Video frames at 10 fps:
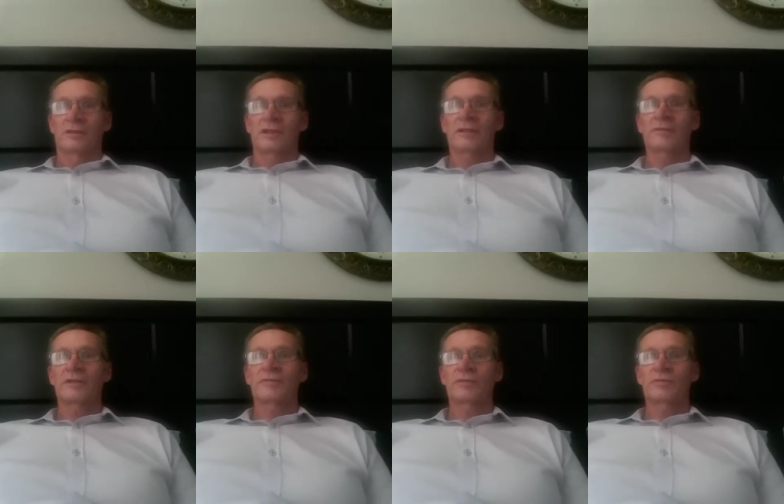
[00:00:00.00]
Even
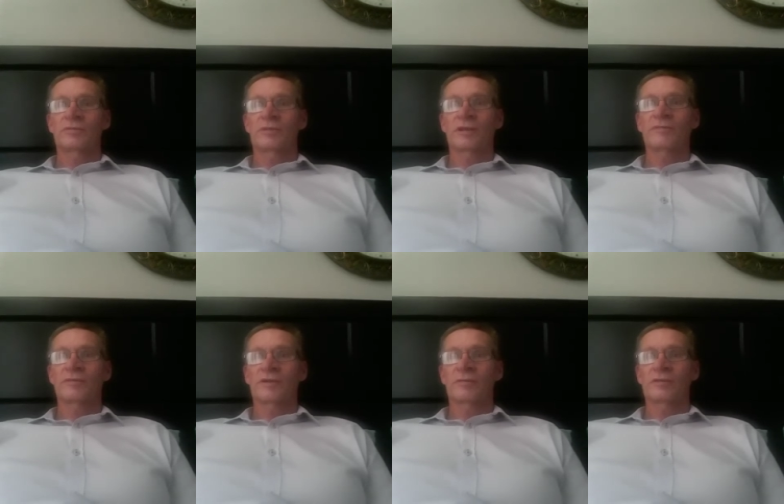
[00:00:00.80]
if it, if
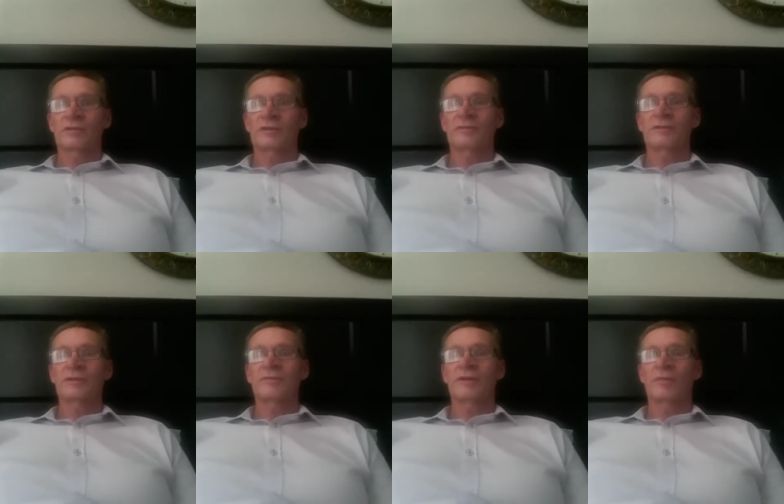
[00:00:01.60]
there were, even
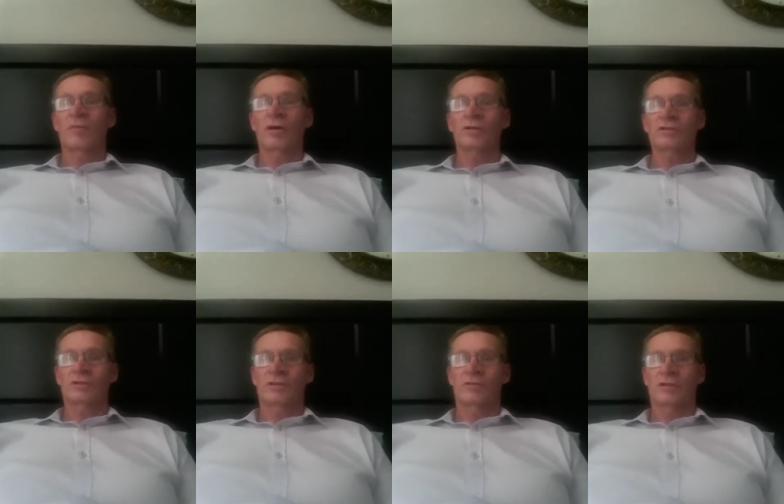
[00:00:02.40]
if there was
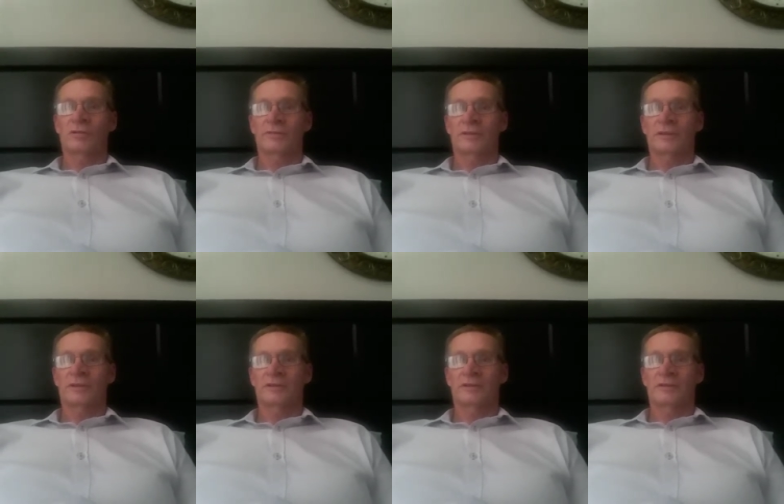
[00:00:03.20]
no COVID-19,
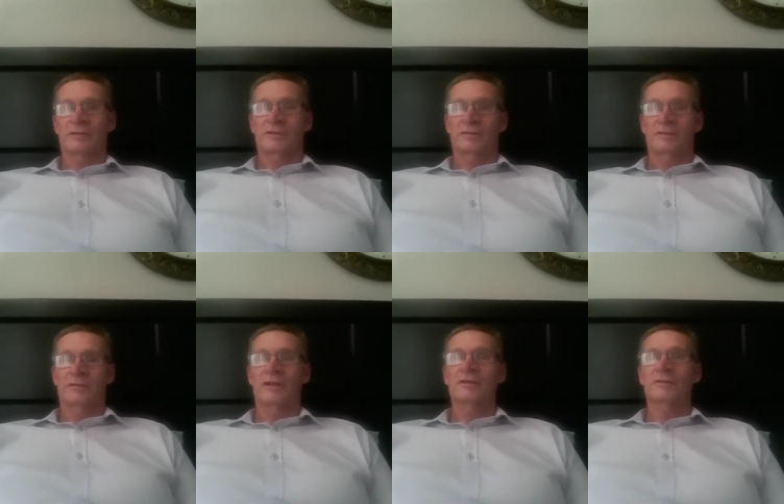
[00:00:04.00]

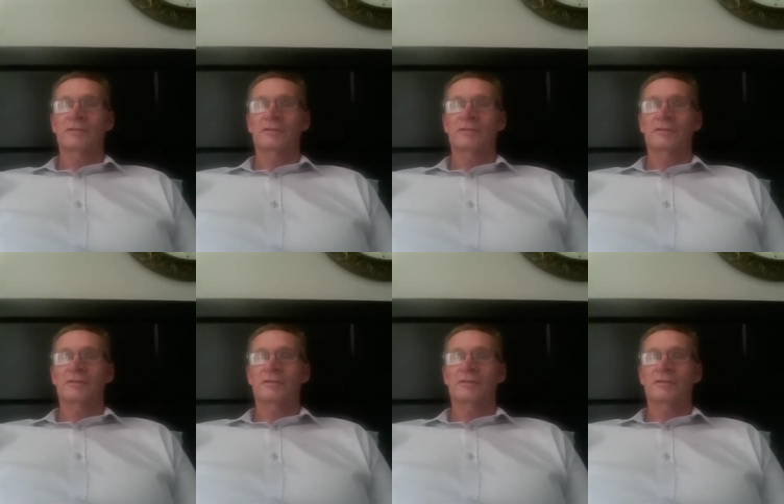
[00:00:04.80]
right?